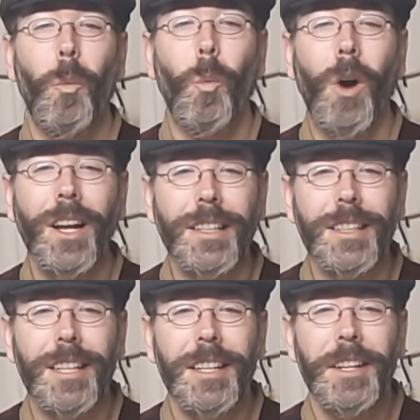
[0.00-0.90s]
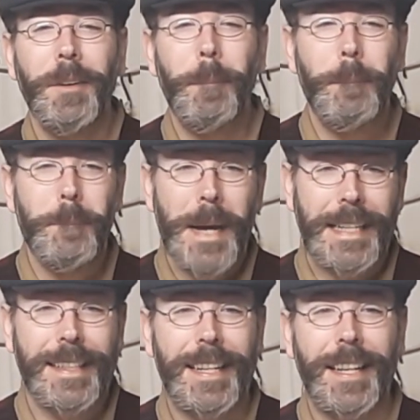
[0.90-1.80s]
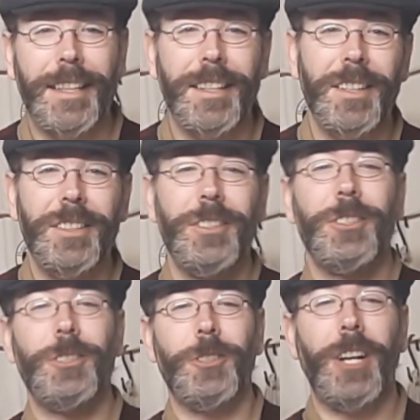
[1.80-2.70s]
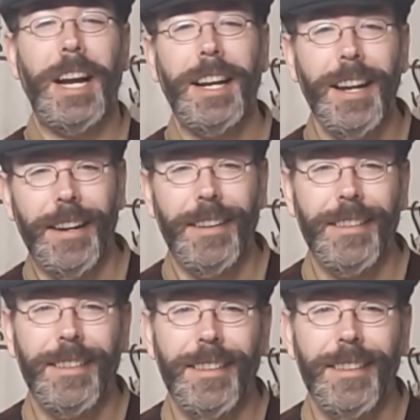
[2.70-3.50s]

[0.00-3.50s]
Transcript: what mess kit should I get?